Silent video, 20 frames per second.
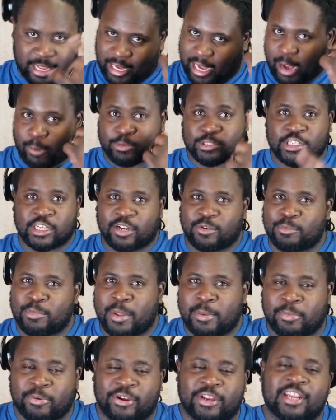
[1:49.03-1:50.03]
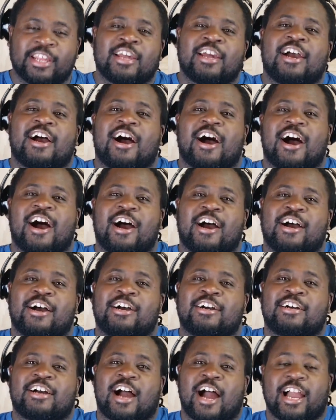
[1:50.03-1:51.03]
I was gonna remember it.
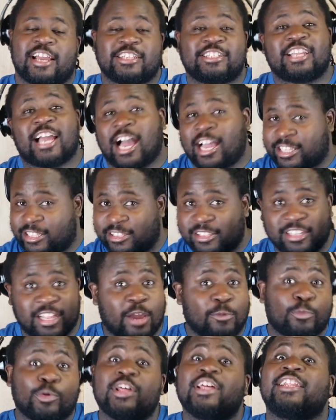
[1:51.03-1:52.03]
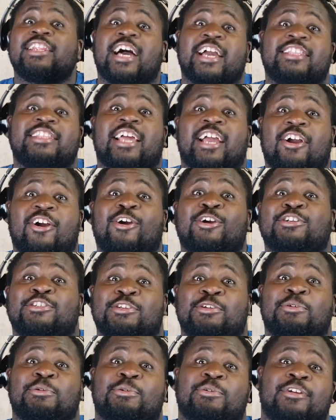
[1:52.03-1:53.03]
Uh, I, I I really liked that
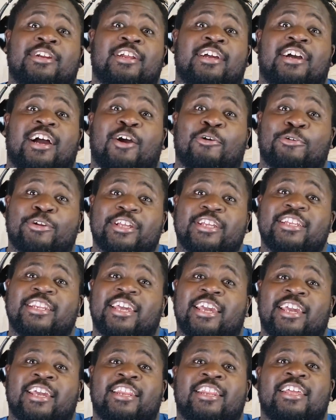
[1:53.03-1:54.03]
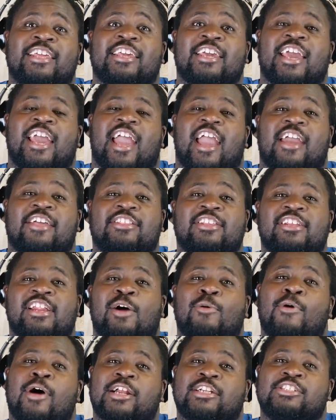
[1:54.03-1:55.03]
cartoon. I really did. And then I
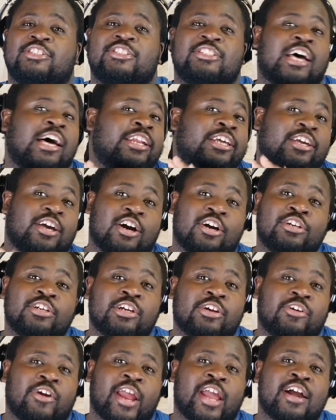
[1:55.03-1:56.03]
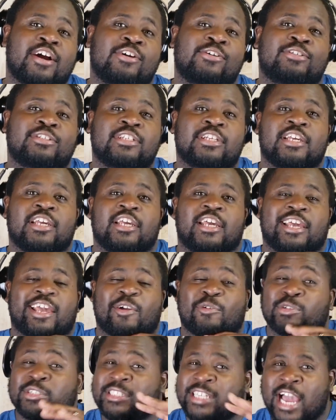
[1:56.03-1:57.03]
watched Sonic Underground it
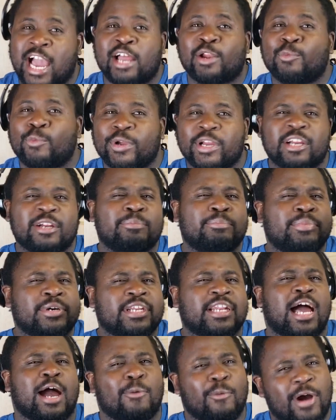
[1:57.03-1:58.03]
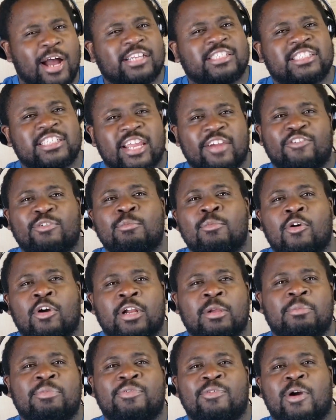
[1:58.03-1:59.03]
was kind of weird, but I watched it every
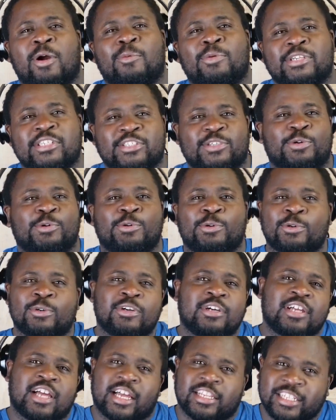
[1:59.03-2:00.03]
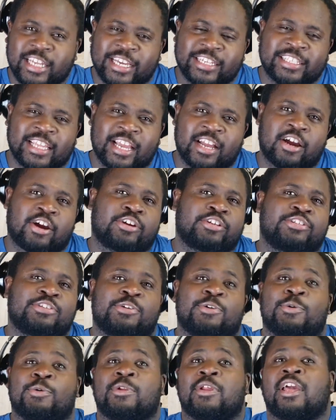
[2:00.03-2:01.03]
morning before I went to school. Liked that
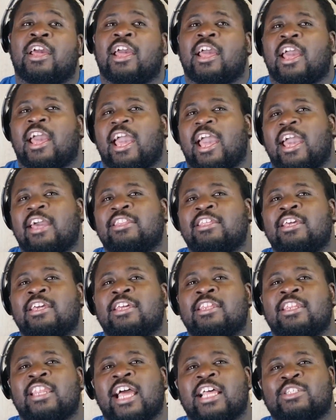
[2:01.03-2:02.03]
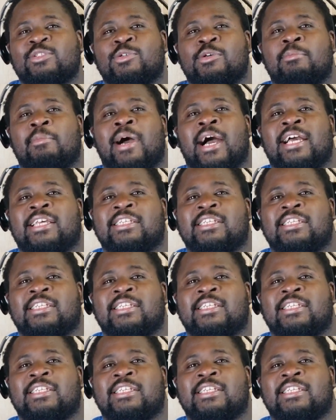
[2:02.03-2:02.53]
cartoon, and then that's when my